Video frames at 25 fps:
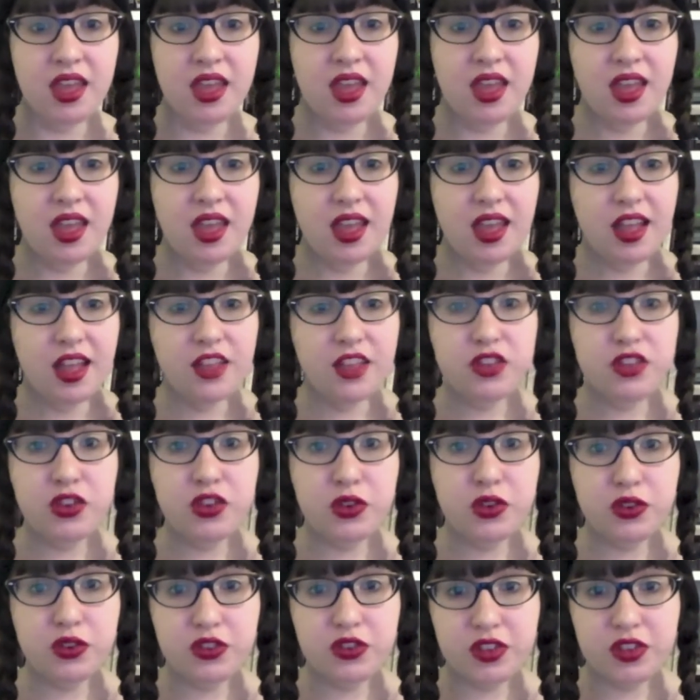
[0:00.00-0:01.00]
and two,
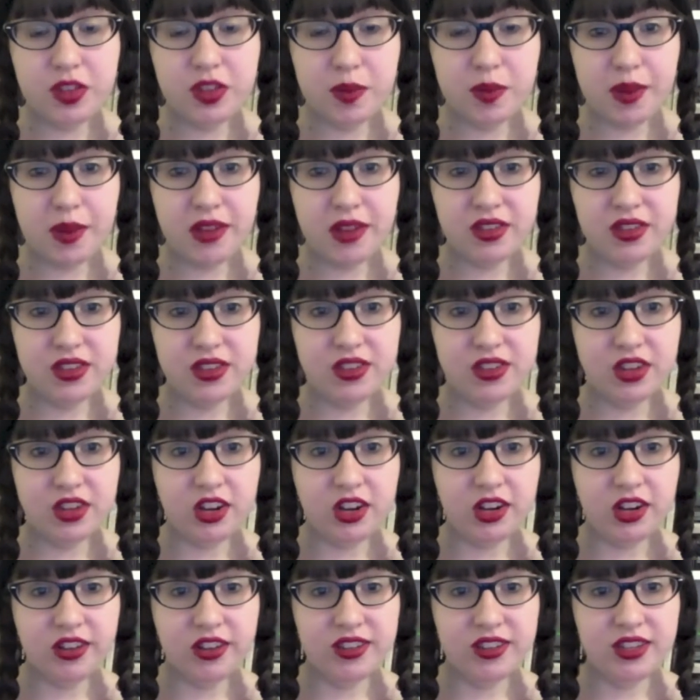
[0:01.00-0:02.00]
she's about to start her
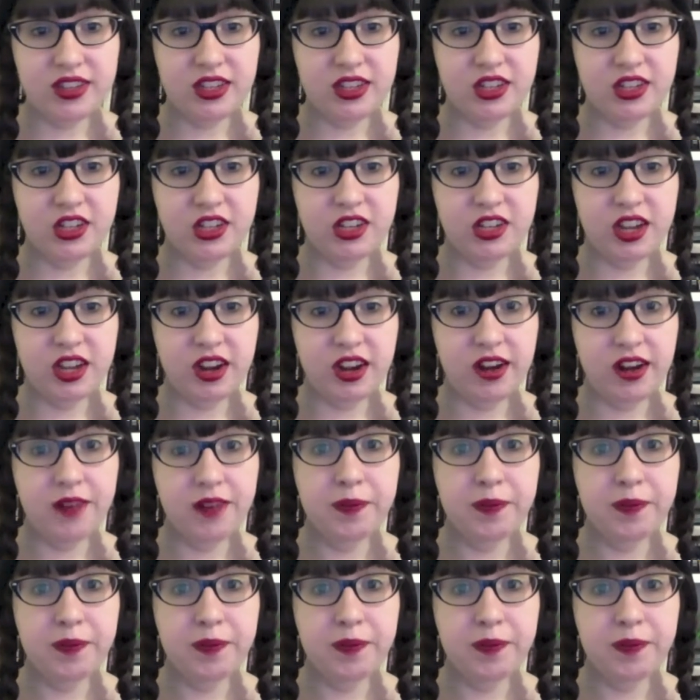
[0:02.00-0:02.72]
junior year,